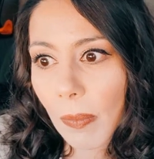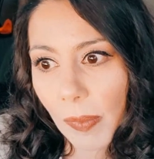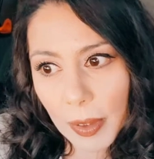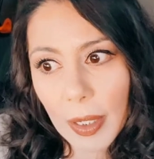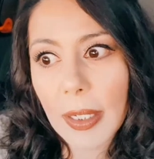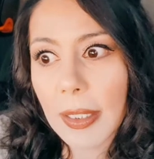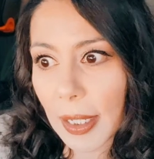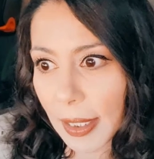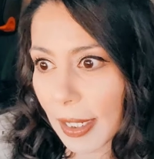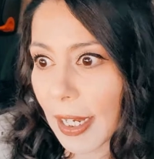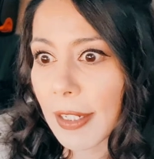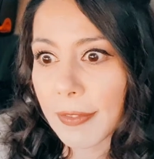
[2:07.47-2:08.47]
and
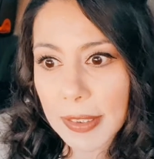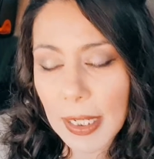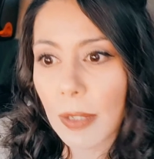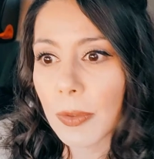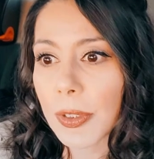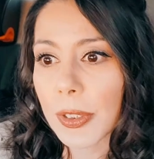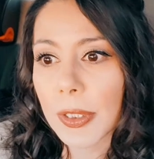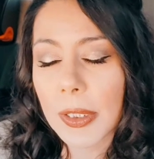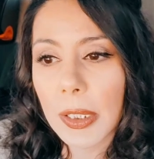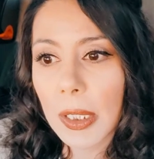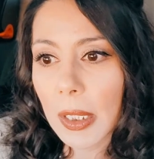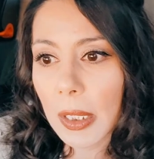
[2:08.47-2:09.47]
I have encountered
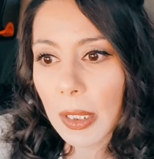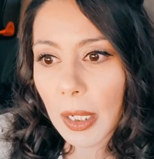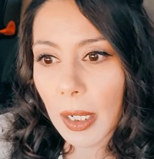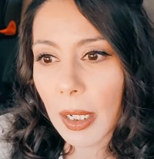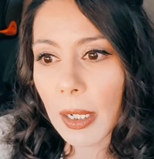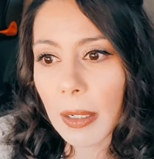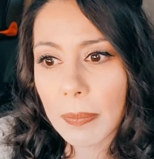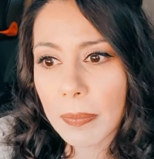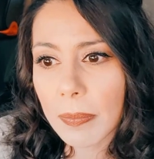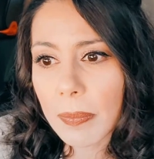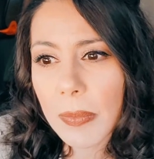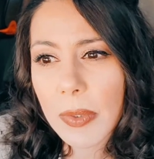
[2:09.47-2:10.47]

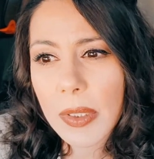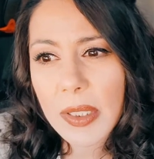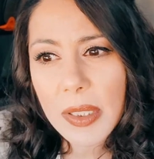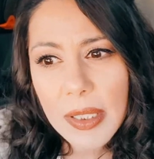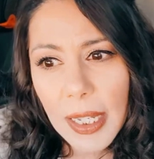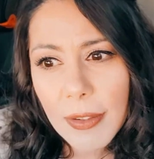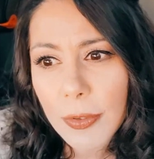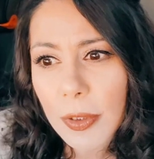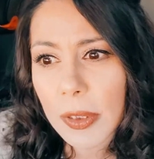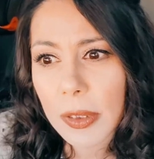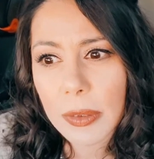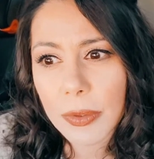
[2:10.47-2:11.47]

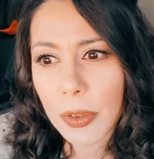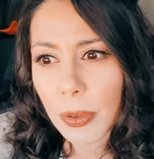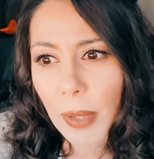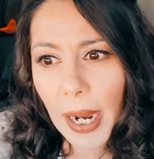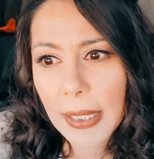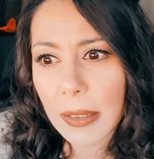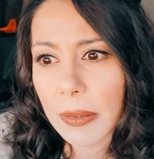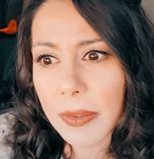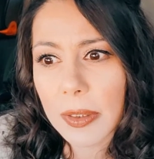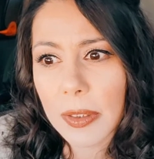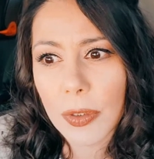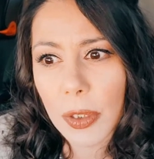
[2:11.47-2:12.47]
several trials
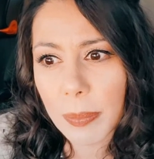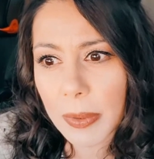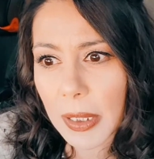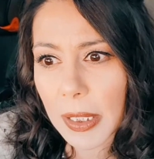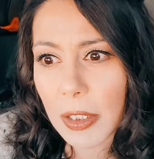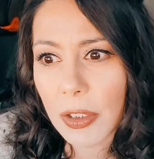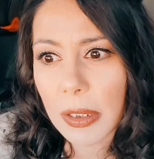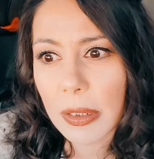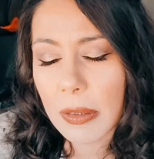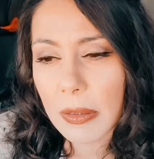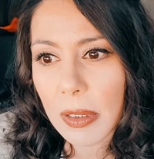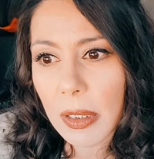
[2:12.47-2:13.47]
and
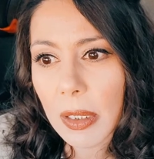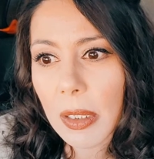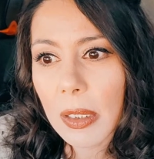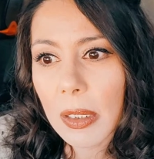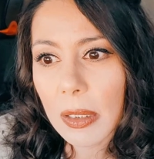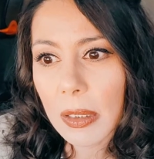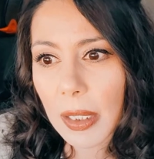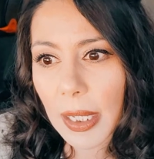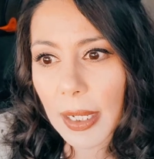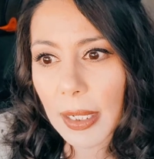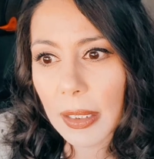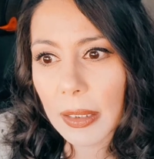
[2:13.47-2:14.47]
tribulations
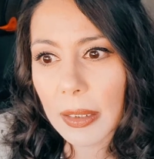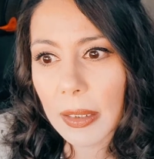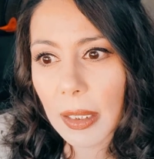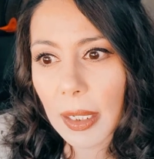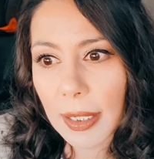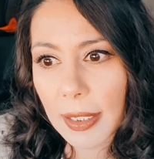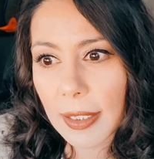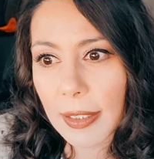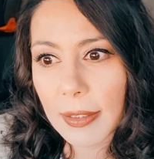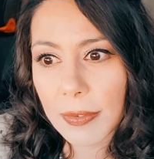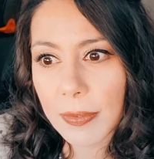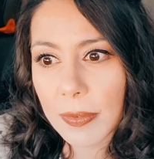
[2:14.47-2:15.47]
that I
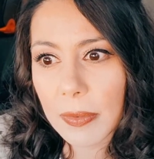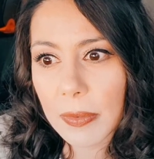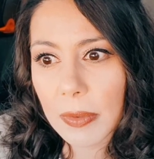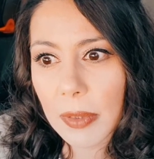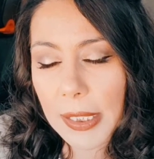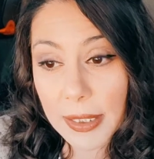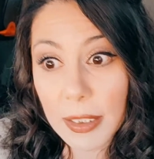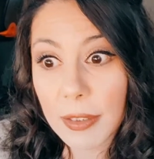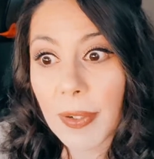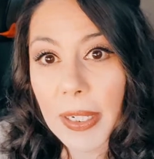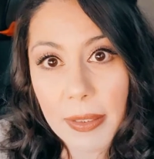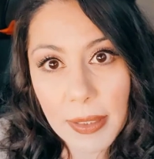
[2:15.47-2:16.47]
have
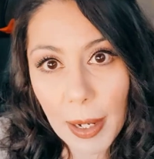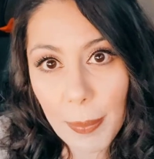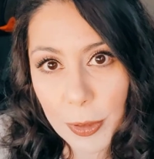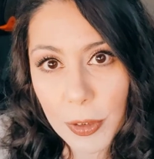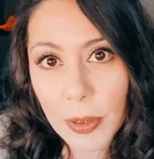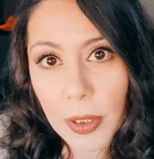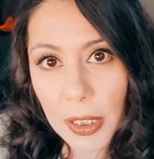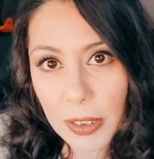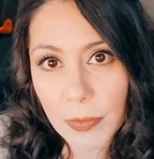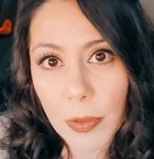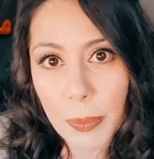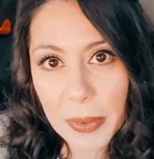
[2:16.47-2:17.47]
identified as opportunities
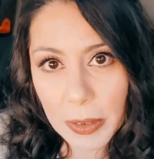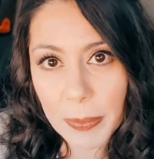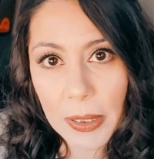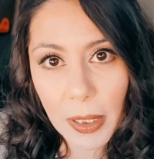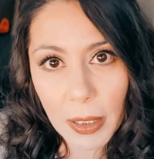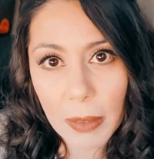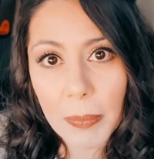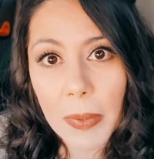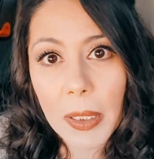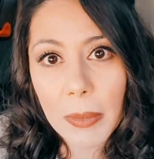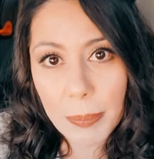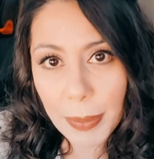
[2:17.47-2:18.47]
for me to become
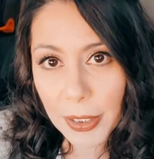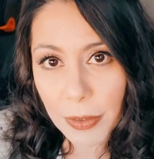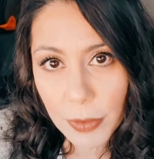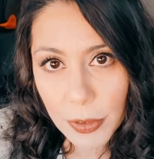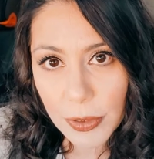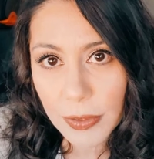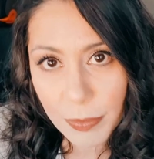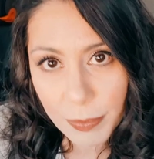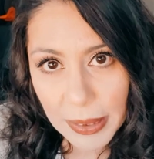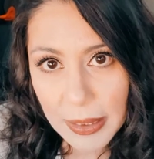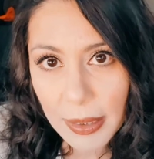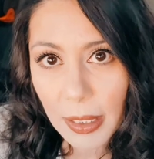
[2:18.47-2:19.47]
better versions of
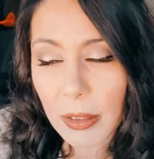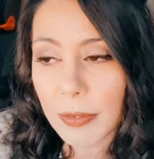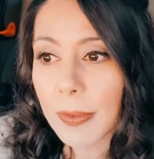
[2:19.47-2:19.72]
myself,